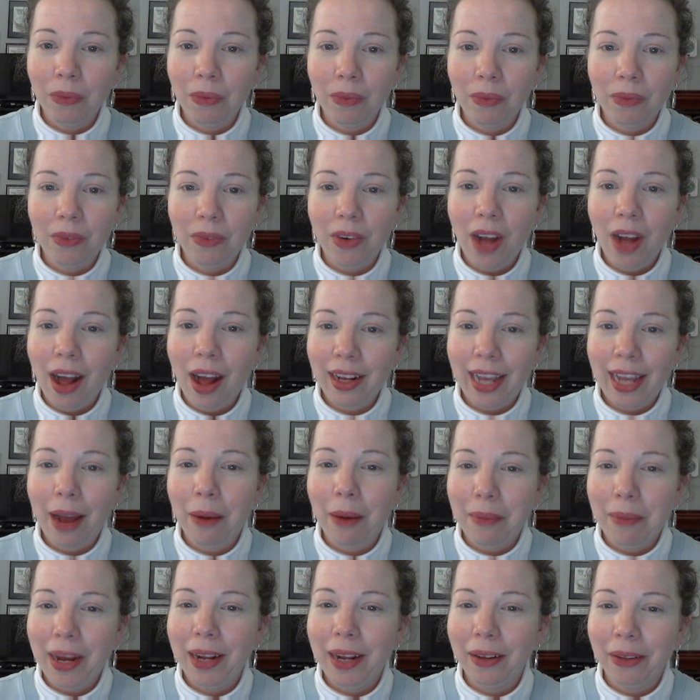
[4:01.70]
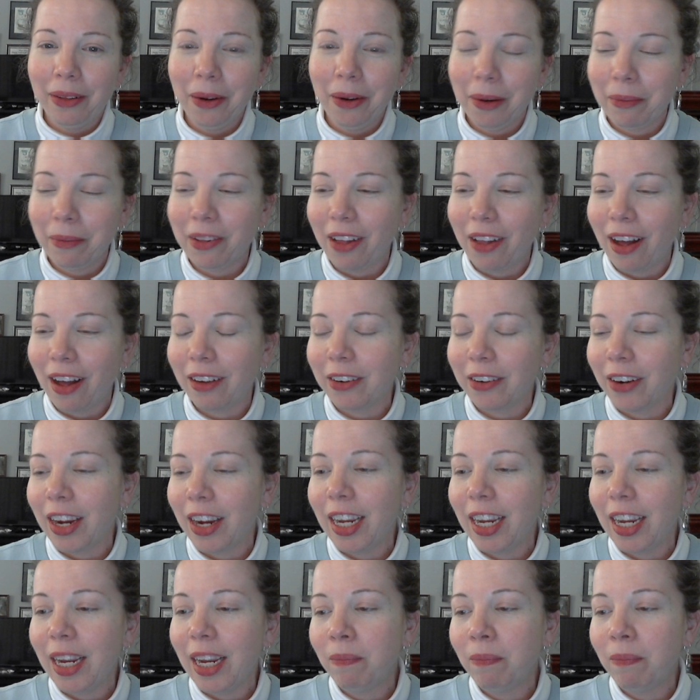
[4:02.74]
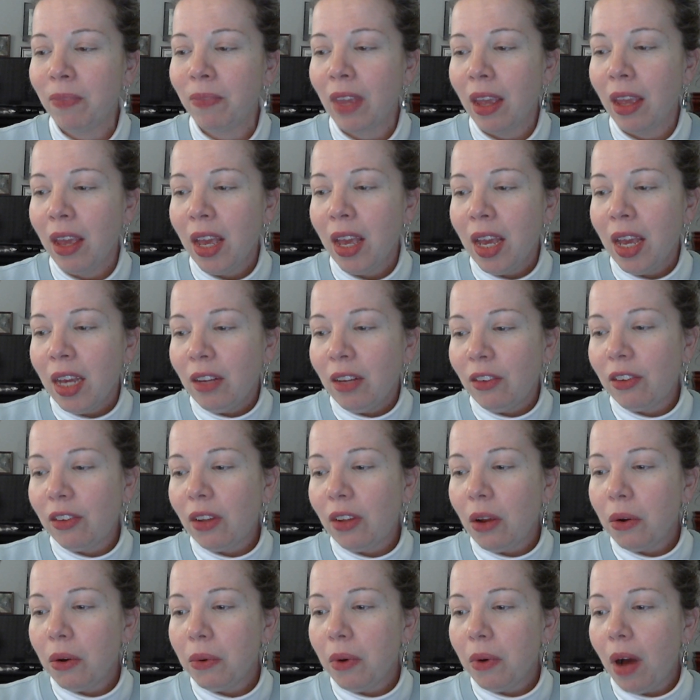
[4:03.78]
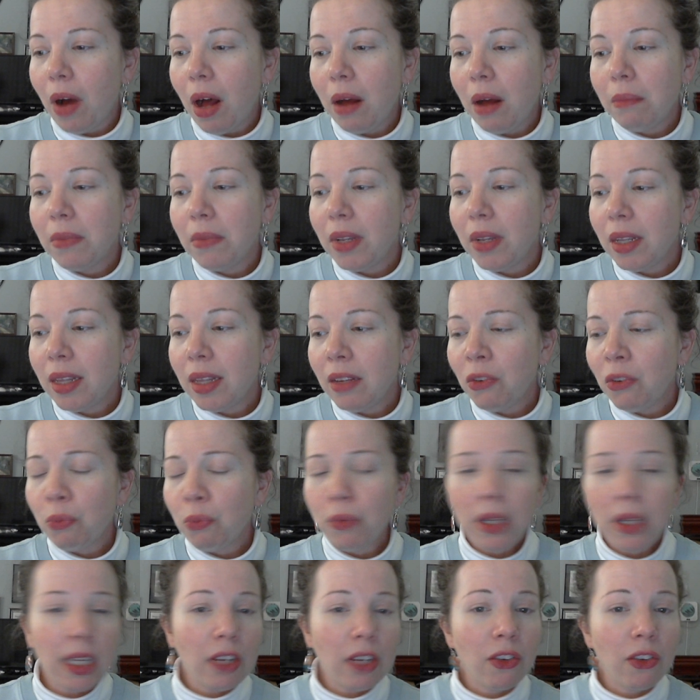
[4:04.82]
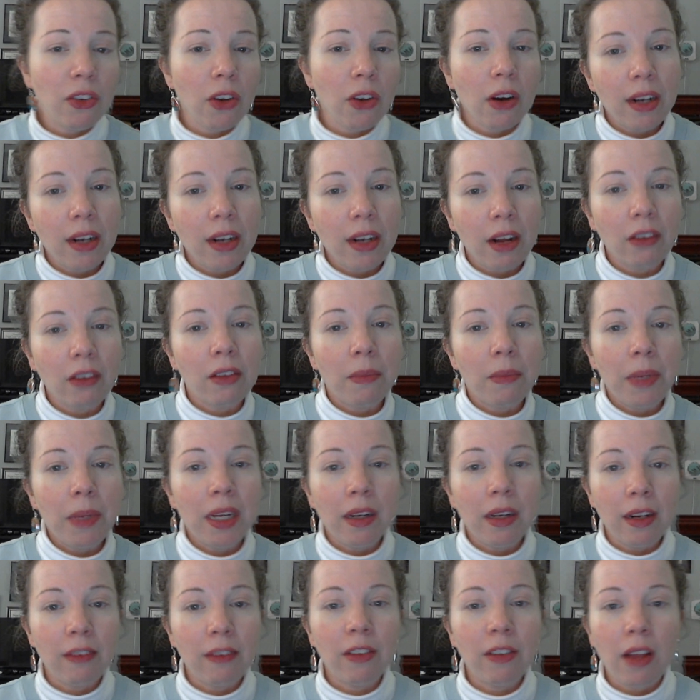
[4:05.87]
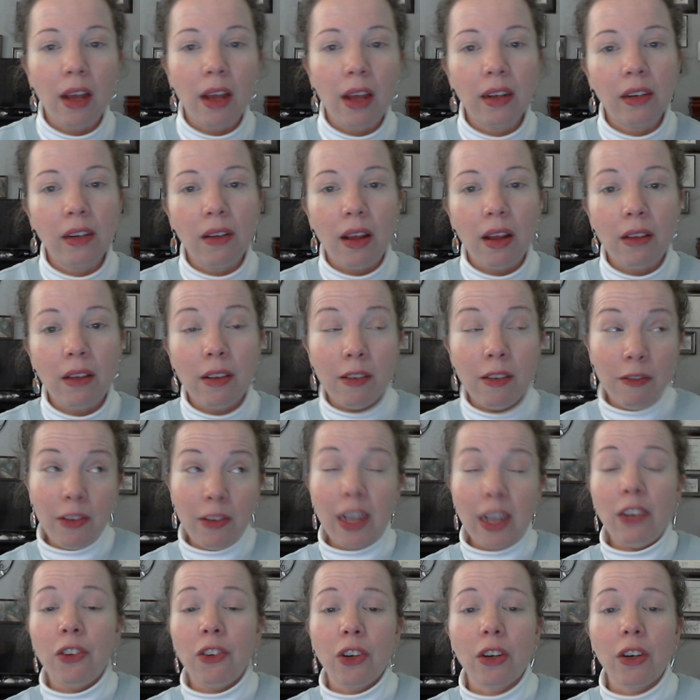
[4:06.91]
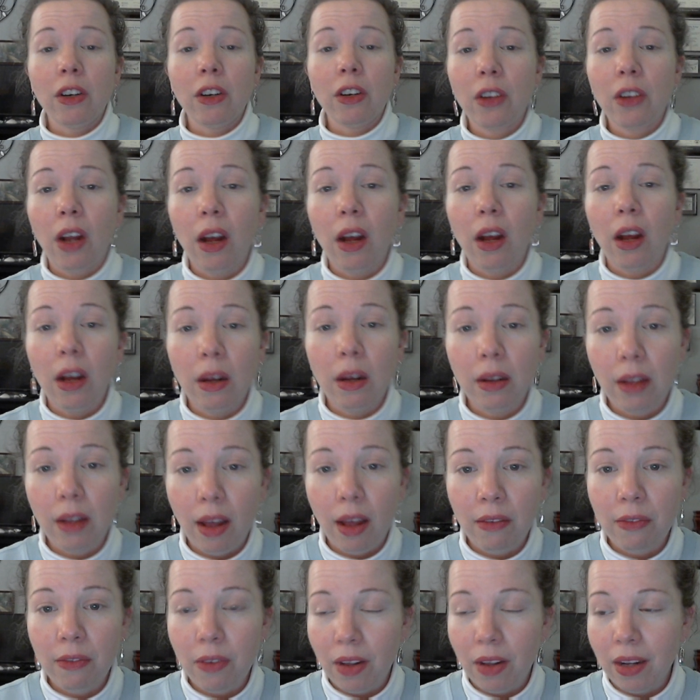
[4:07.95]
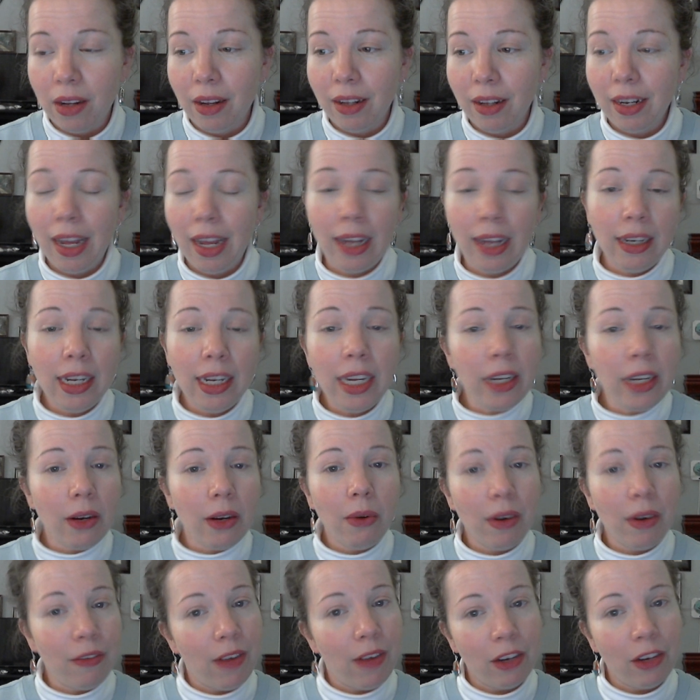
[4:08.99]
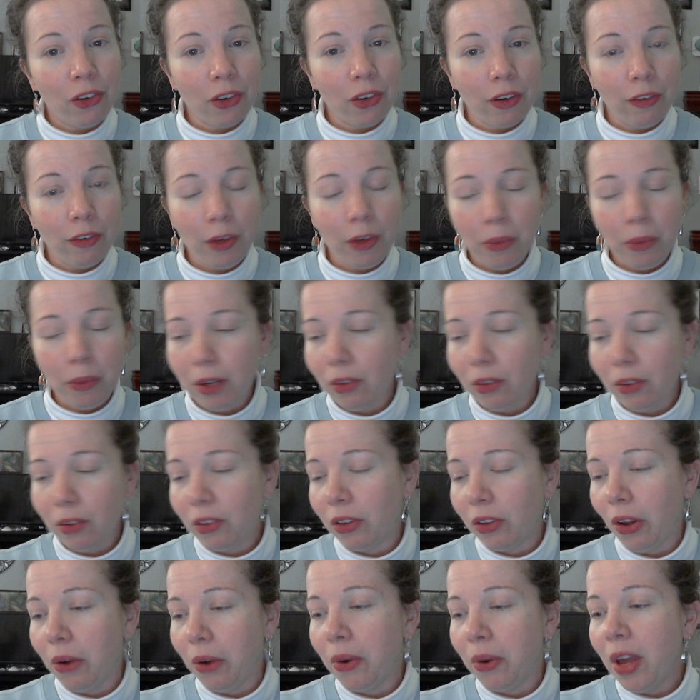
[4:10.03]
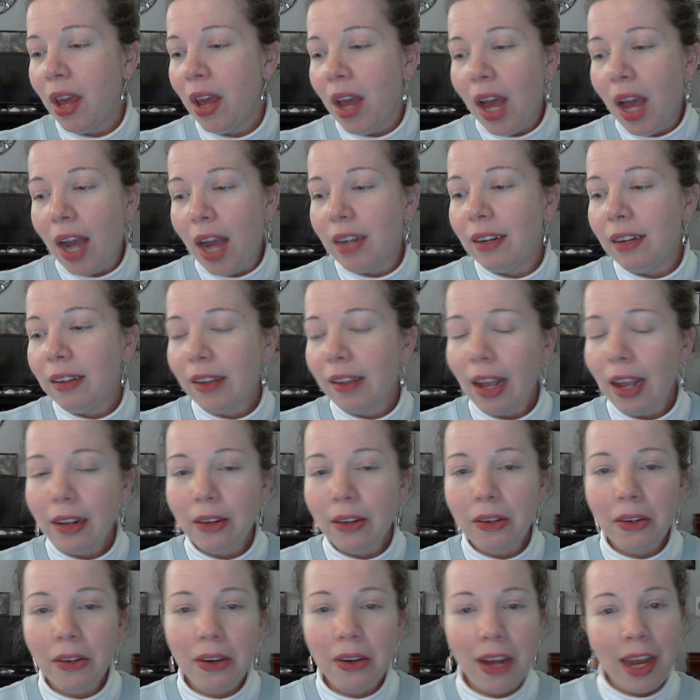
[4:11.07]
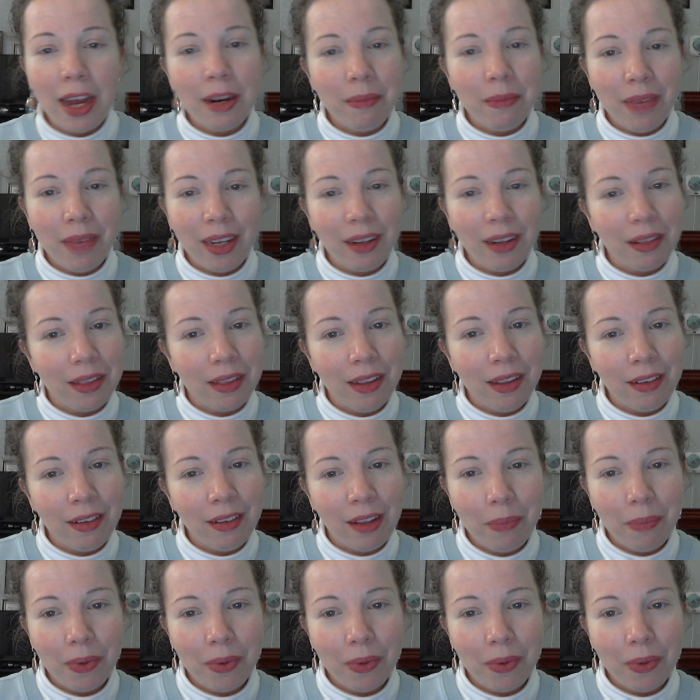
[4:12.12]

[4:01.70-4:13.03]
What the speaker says: knock out my alarm clock, right? So this really started out to be an adventure, an eco-adventure, if you will. So I decided to go ahead and make this